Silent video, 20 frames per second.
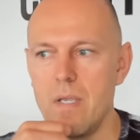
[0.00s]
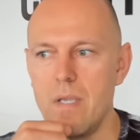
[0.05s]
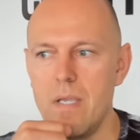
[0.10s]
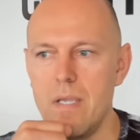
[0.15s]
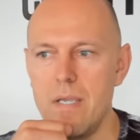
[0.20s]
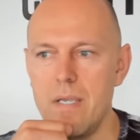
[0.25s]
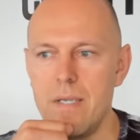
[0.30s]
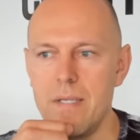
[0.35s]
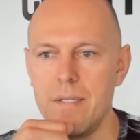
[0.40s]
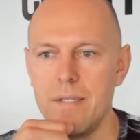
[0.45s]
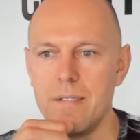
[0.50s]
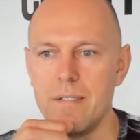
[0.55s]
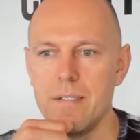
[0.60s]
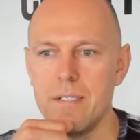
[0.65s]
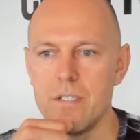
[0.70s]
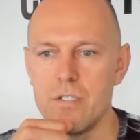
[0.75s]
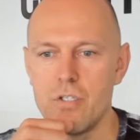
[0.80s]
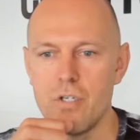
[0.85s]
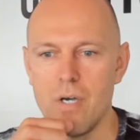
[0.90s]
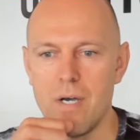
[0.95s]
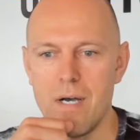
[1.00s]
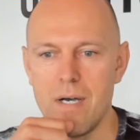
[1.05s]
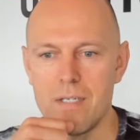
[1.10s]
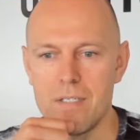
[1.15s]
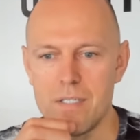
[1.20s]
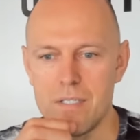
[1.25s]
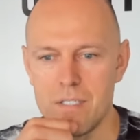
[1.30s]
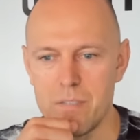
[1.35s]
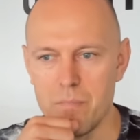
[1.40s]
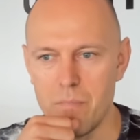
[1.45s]
in the
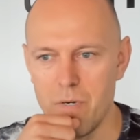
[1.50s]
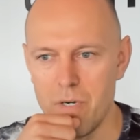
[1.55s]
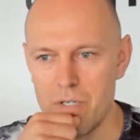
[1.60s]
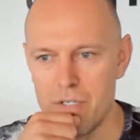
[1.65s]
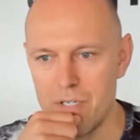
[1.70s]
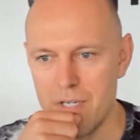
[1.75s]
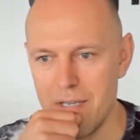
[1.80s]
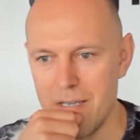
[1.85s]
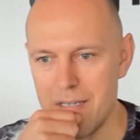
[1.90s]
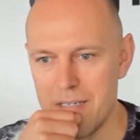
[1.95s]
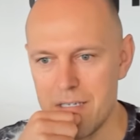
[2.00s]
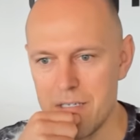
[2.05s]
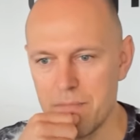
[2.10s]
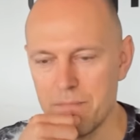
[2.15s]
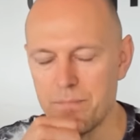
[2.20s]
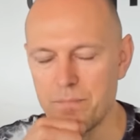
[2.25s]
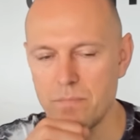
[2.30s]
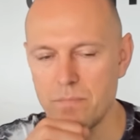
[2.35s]
charts as much as